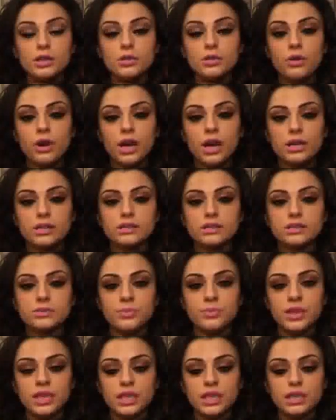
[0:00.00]
You asked
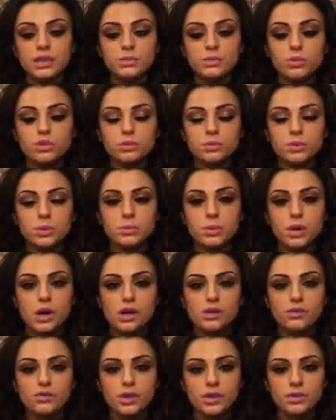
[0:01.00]
me what's been
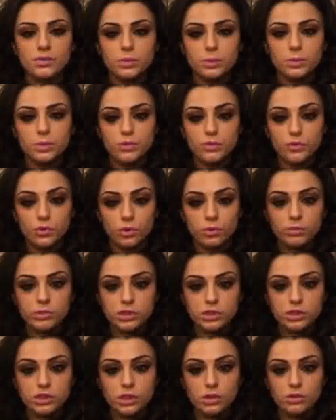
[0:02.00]
my favourite
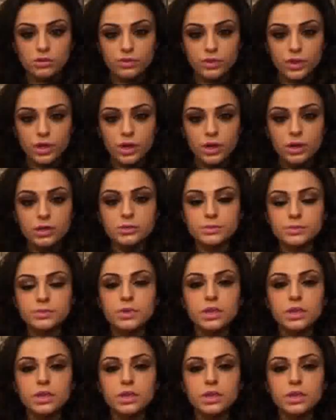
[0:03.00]
performance so far.